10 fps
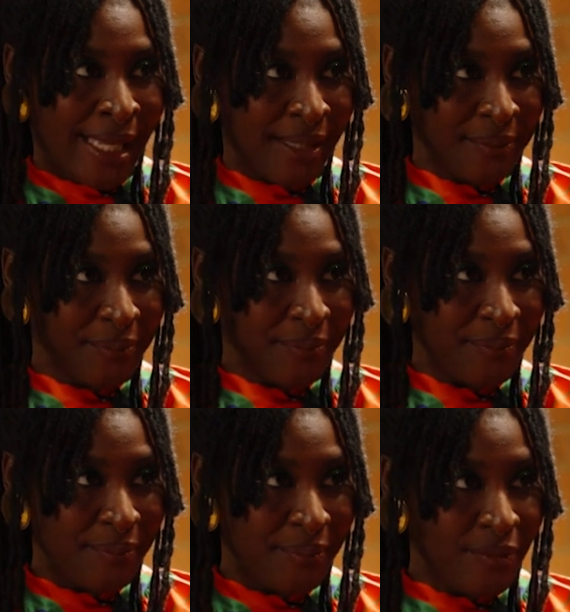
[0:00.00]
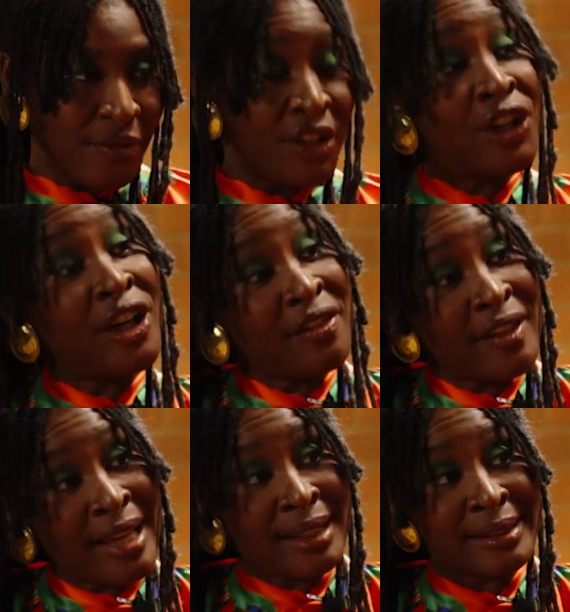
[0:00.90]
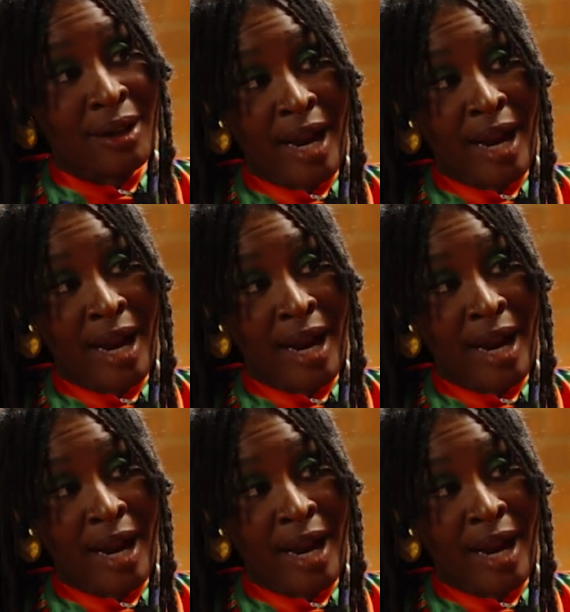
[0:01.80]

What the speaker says: me, the good things that were